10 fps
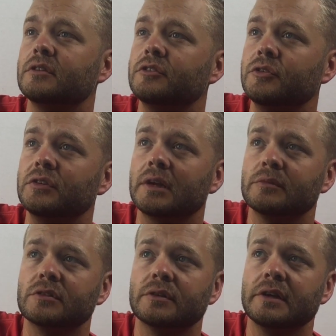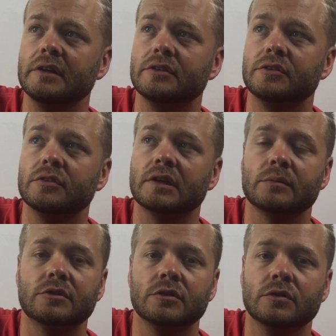2 times 3, 2 times
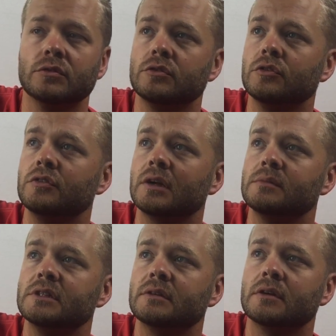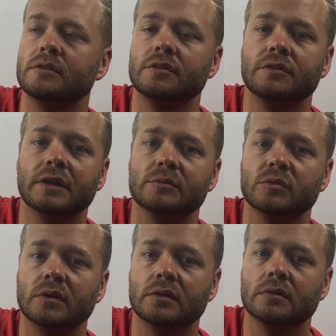2, 2 times 0, 2 times 1.